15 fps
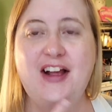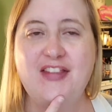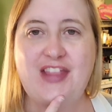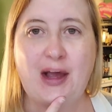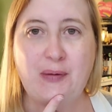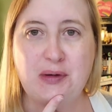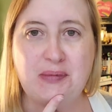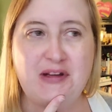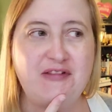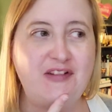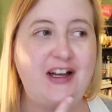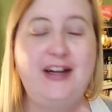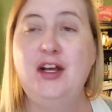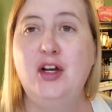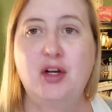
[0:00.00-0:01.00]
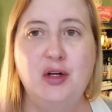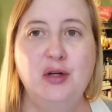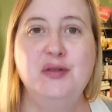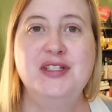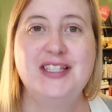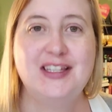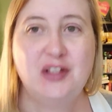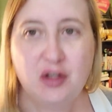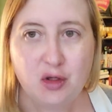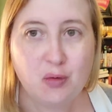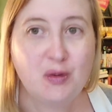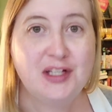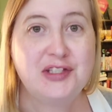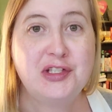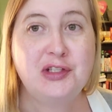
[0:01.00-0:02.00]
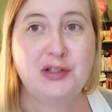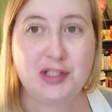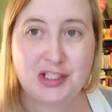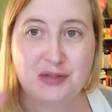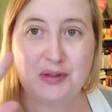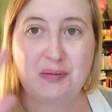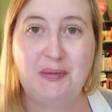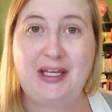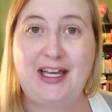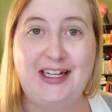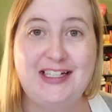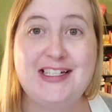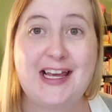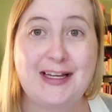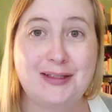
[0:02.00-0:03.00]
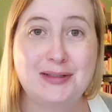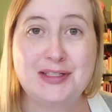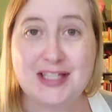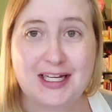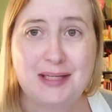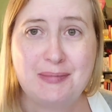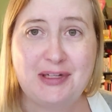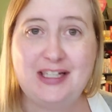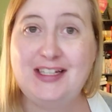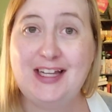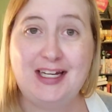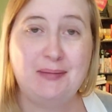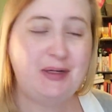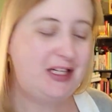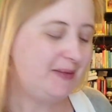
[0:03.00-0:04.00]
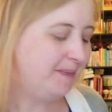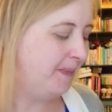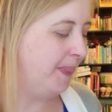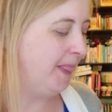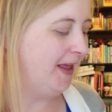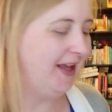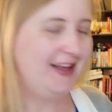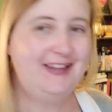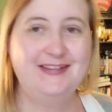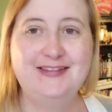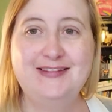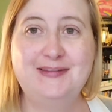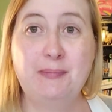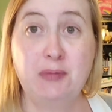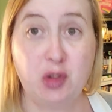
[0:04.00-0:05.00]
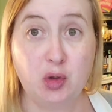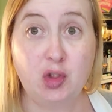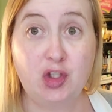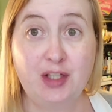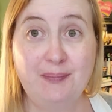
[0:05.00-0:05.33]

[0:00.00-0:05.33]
that would be fun. Who's in, who wants to do this with me? Any takers? Anybody? Anybody? Bueller?